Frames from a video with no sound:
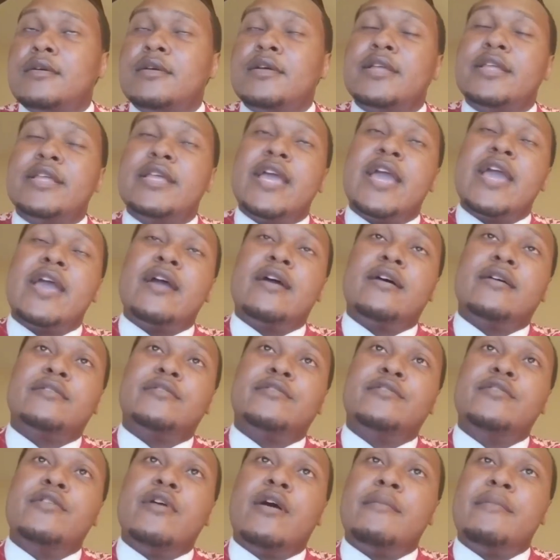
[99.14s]
Yeah,
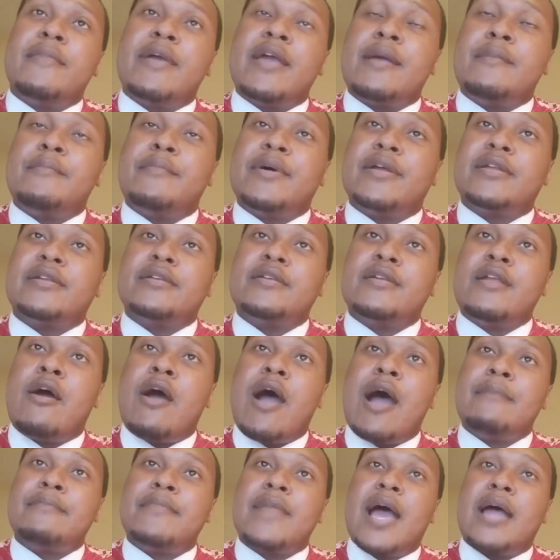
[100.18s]
you know what I mean. But no,
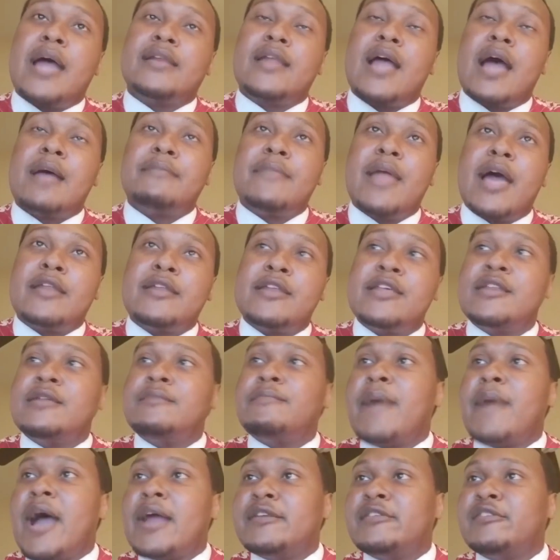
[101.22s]
I'm not. I'm not
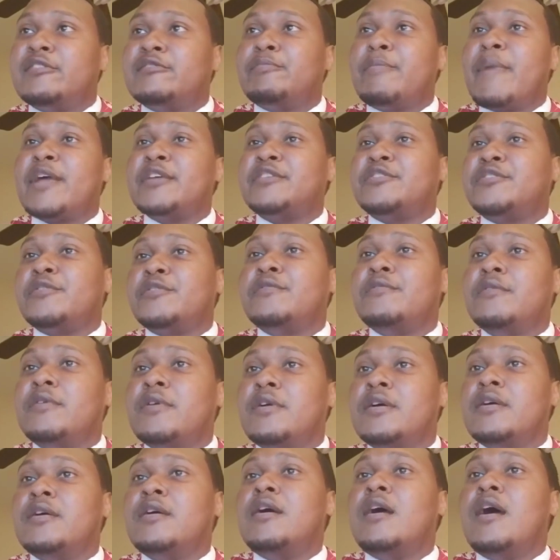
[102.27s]
anybody special.
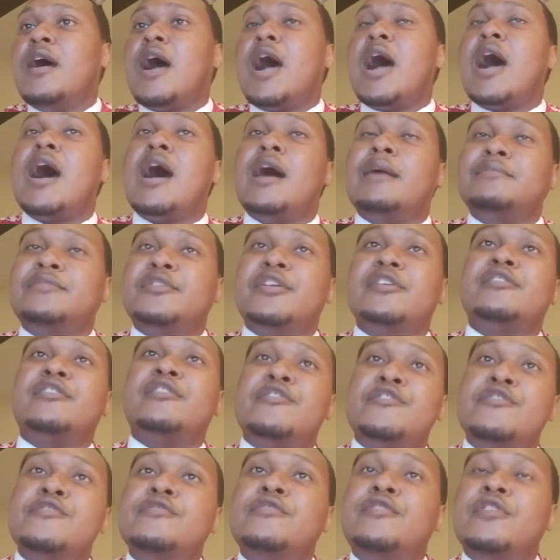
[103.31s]
Uh, I'm just a
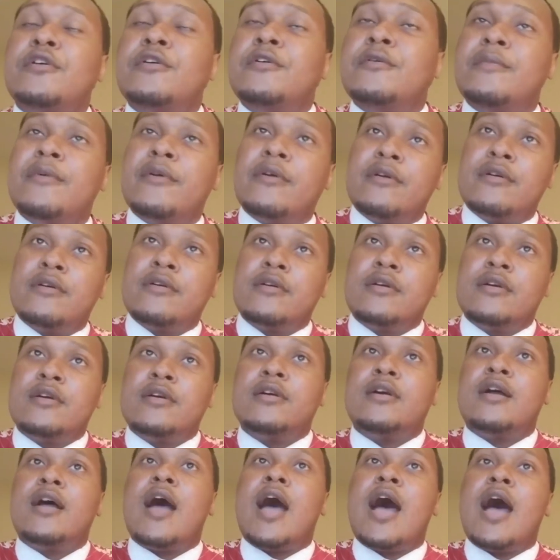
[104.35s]
YouTuber.
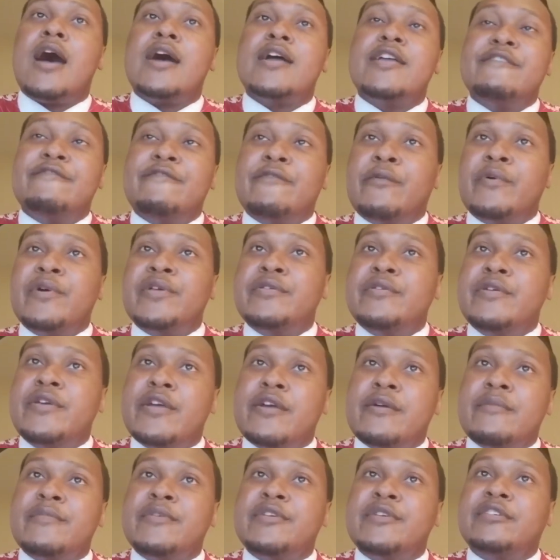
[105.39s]
Uh, even when you
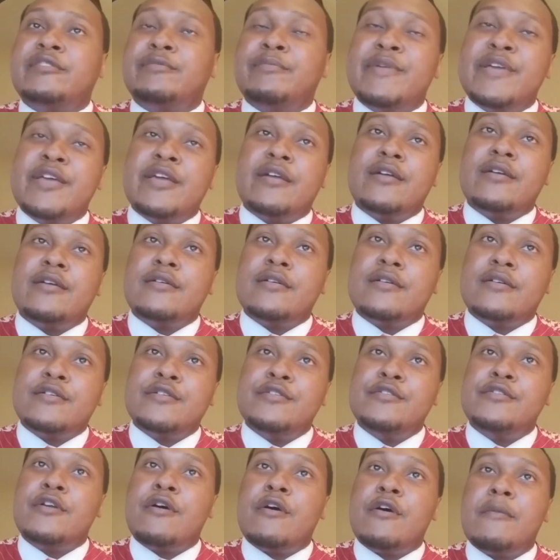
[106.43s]
hear me speak,
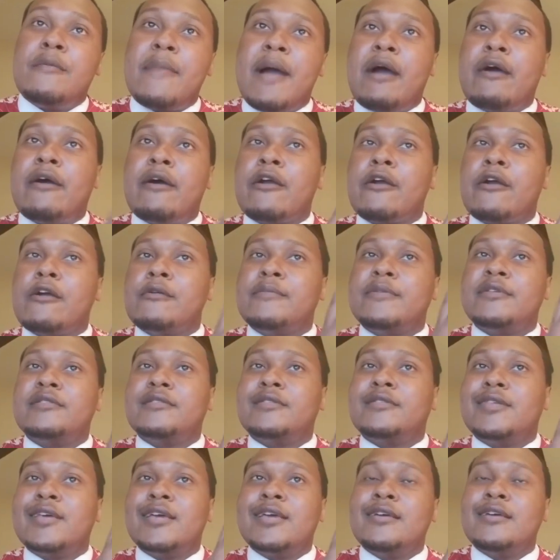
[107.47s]
you know about
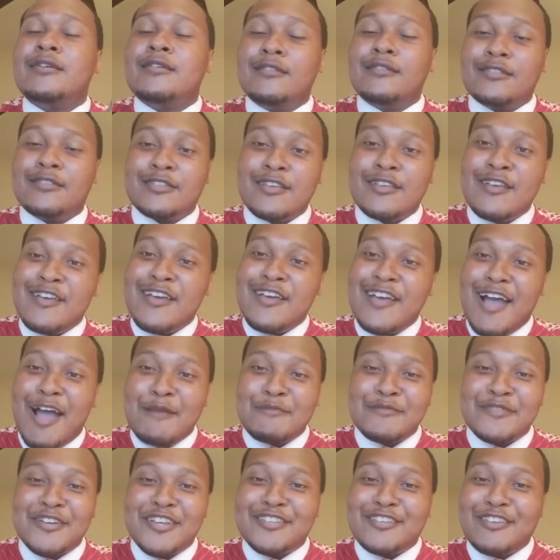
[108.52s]
urban things.
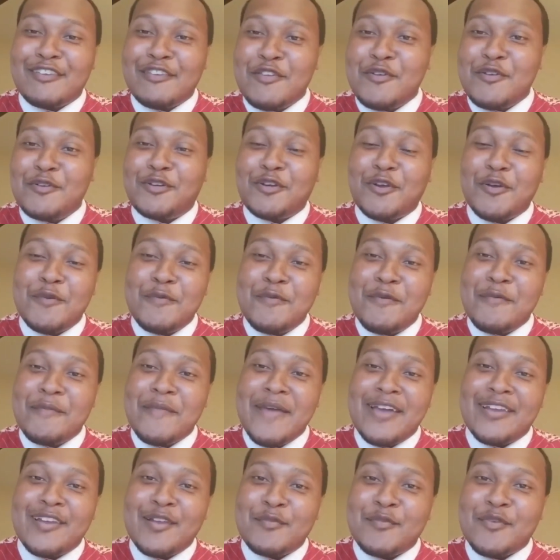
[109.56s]
I'm just a YouTuber,
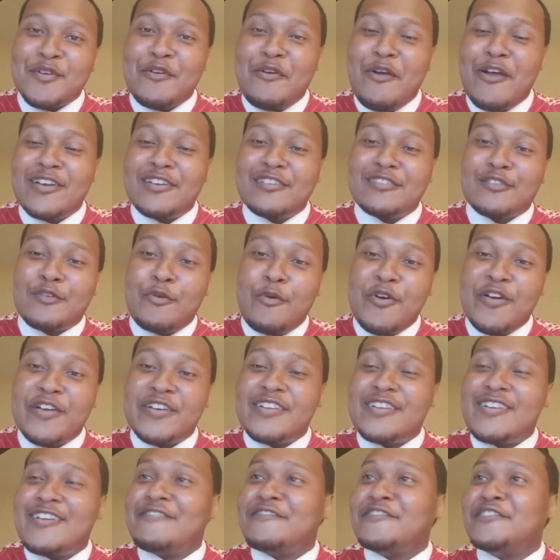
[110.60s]
man. I'm the greatest square
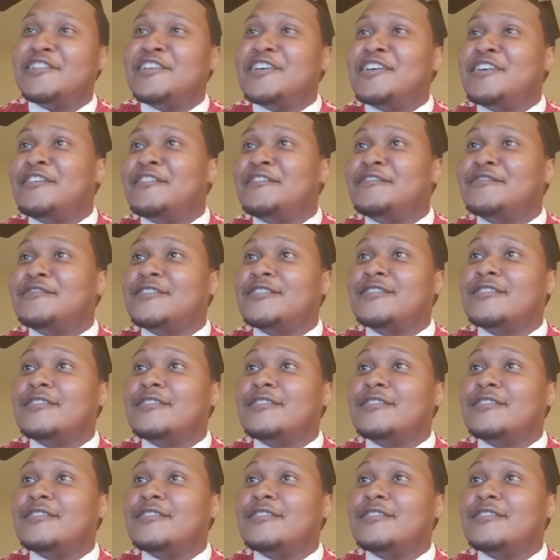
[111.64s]
that ever lived.